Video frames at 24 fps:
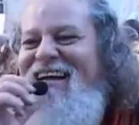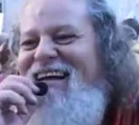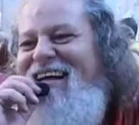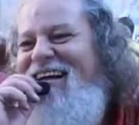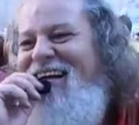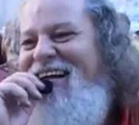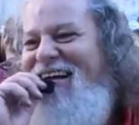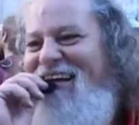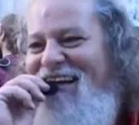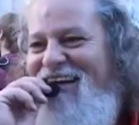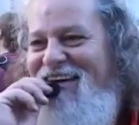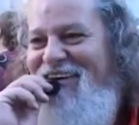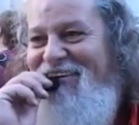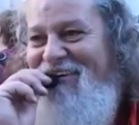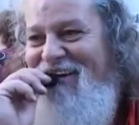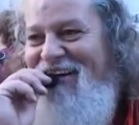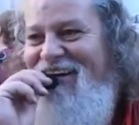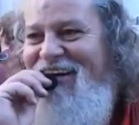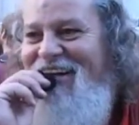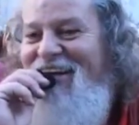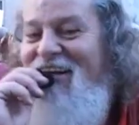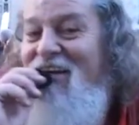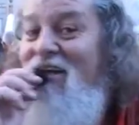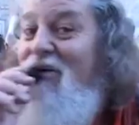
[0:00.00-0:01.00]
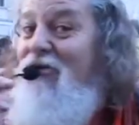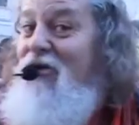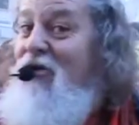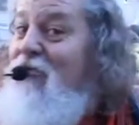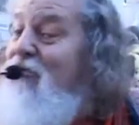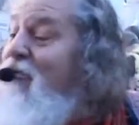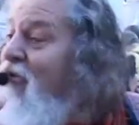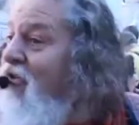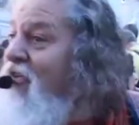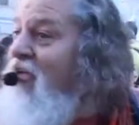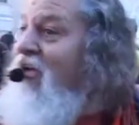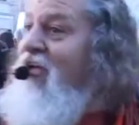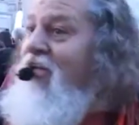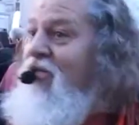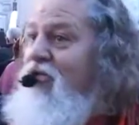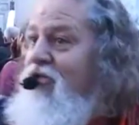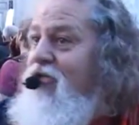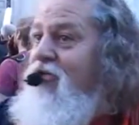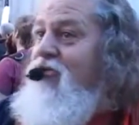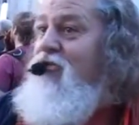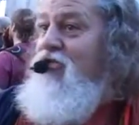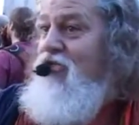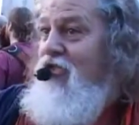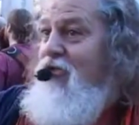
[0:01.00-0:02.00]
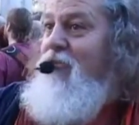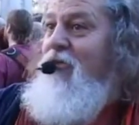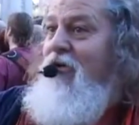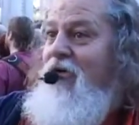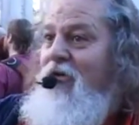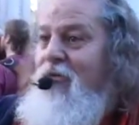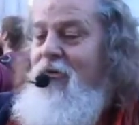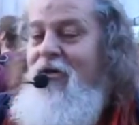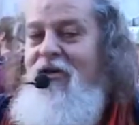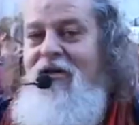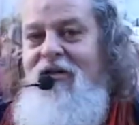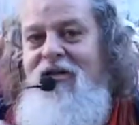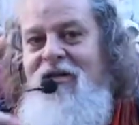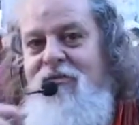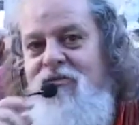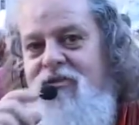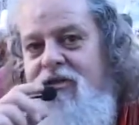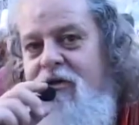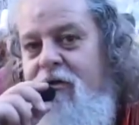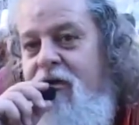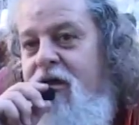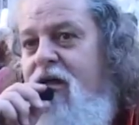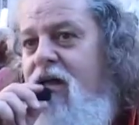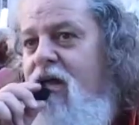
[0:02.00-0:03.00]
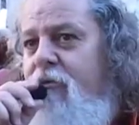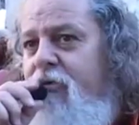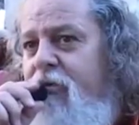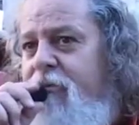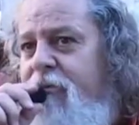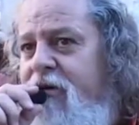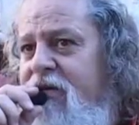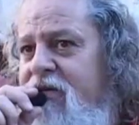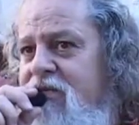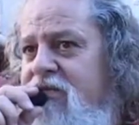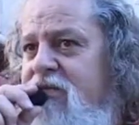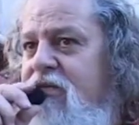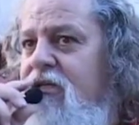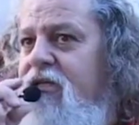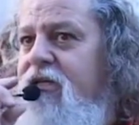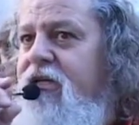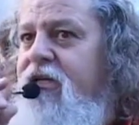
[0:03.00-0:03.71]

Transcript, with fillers: wizards are starting to feel the heat. We spoke to one at the demo.